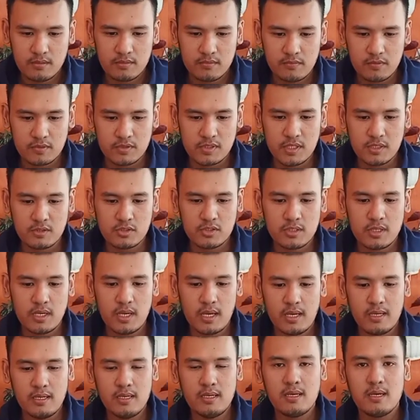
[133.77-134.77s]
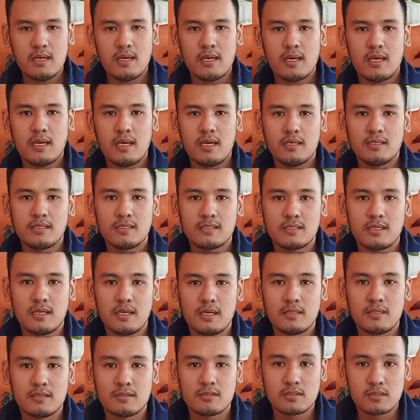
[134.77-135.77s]
For section A is
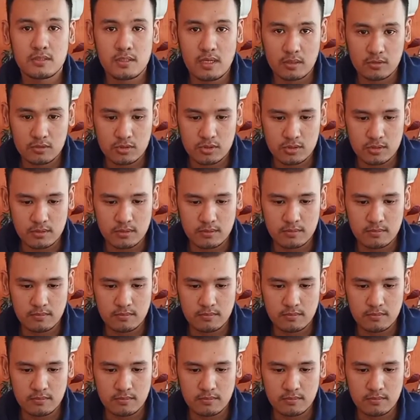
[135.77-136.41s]
Introduction.